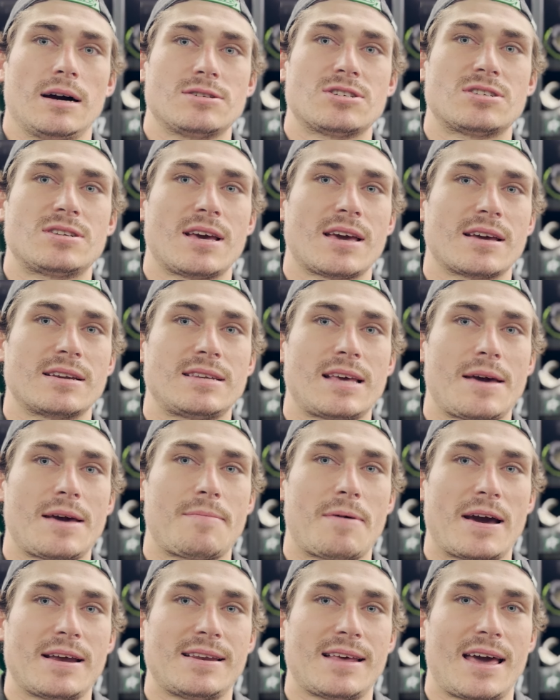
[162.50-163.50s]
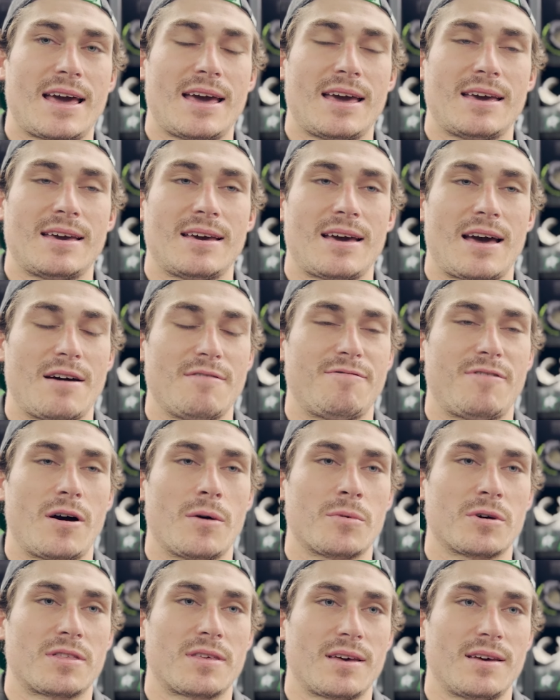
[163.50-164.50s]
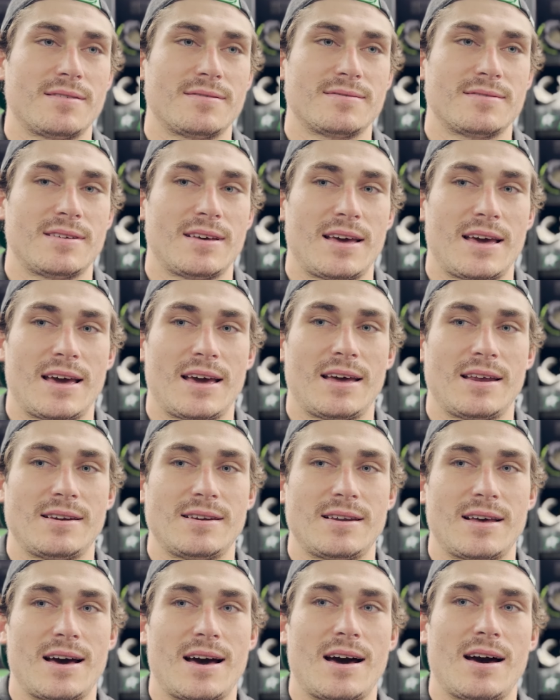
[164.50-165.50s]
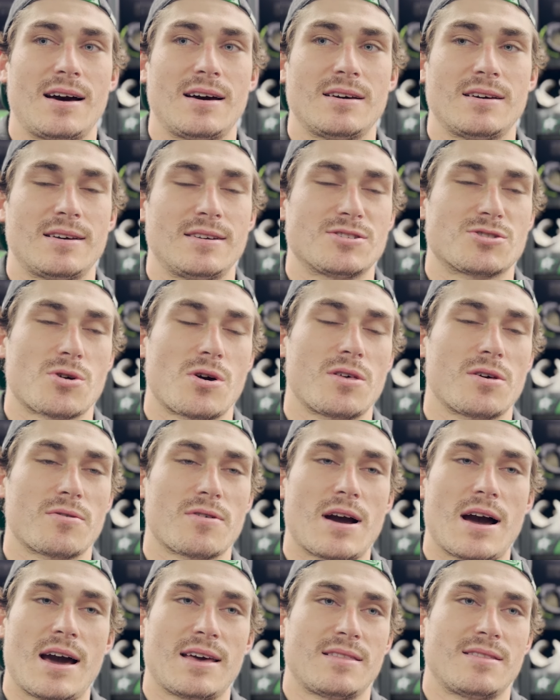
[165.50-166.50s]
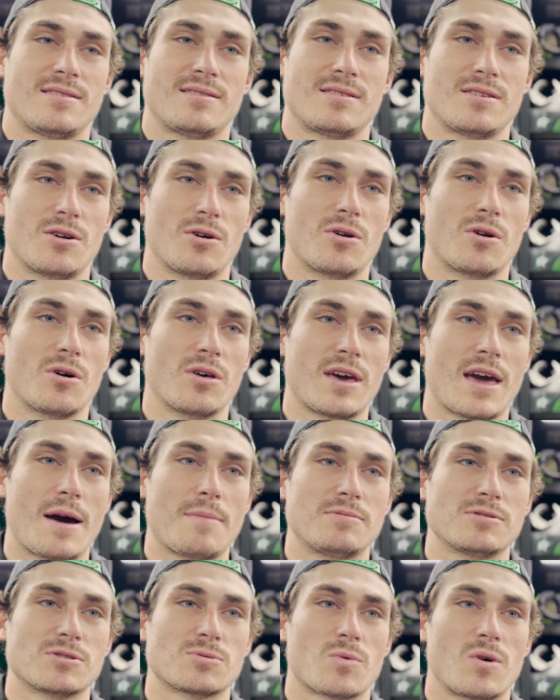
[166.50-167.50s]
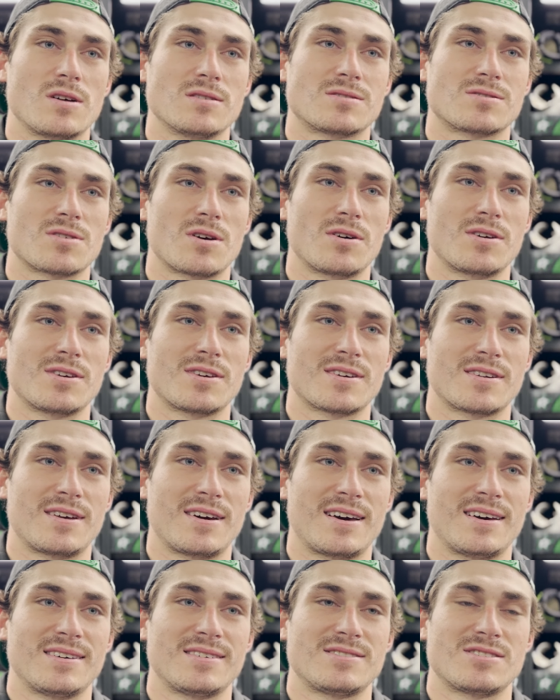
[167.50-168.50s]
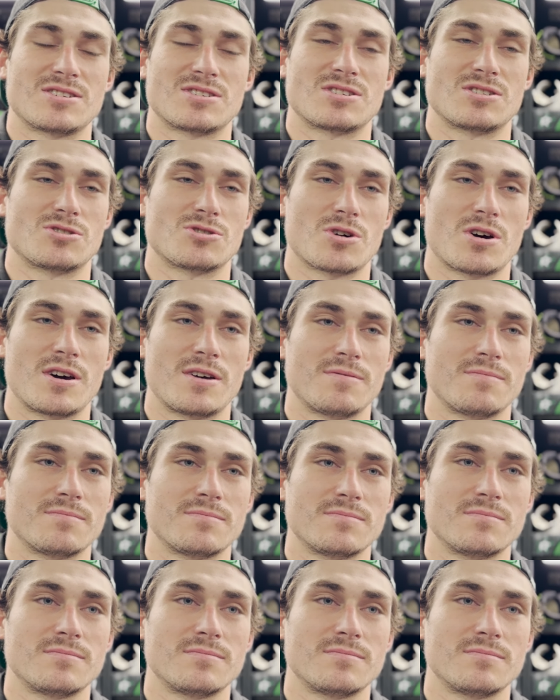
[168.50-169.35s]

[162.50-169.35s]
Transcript: Just take it day by day, have fun with it, and enjoy the ride. You know, it only happens once, so you can just enjoy it.